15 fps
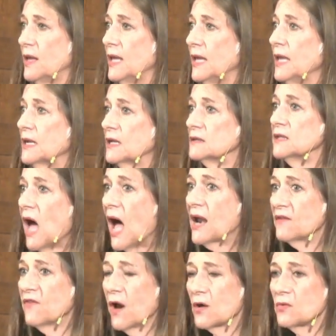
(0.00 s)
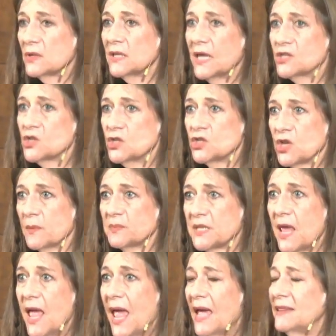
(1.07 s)
in a lot of our relationships.
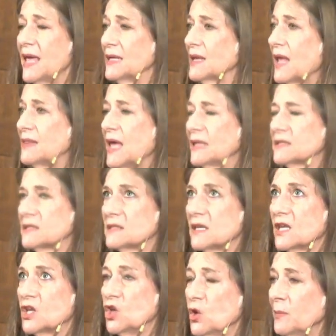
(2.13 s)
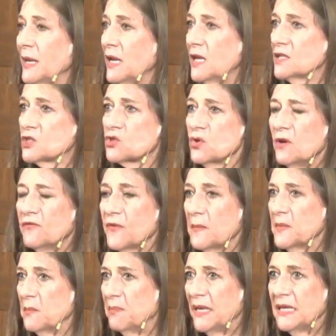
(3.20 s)
And that's human history
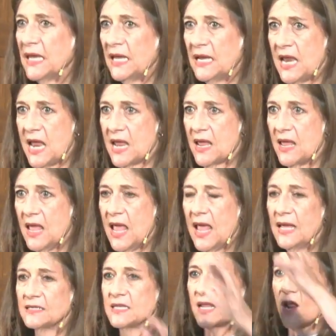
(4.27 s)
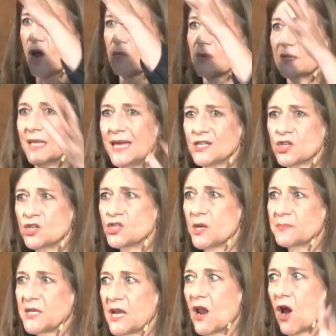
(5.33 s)
from the beginning, is that our
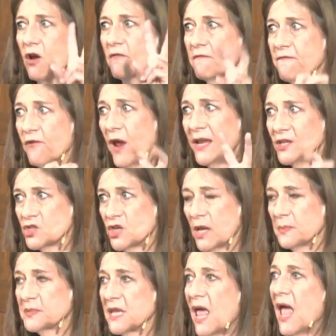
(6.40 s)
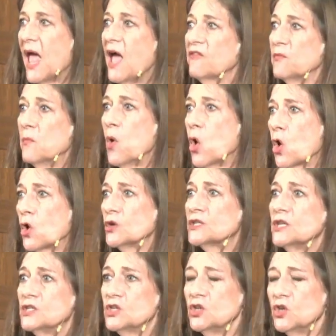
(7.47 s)
relationships and our friendships have more
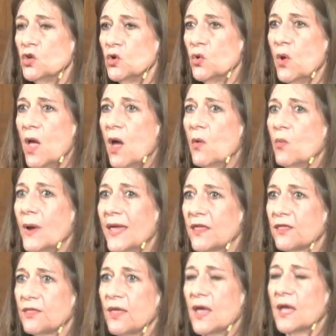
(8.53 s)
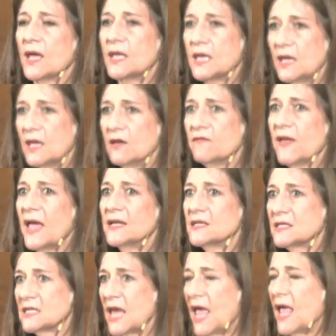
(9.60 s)
to do with give and
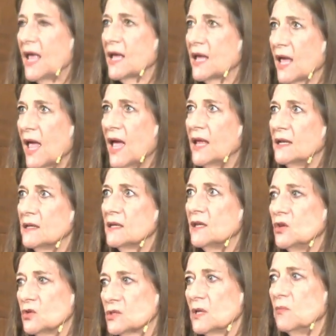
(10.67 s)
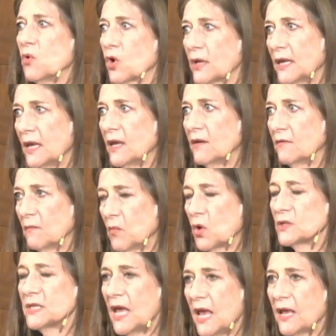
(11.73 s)
take, and usually more
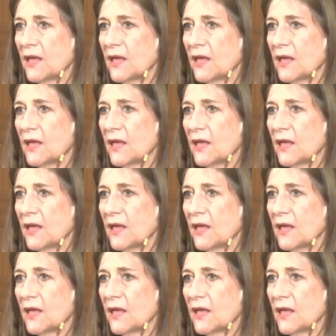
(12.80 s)
take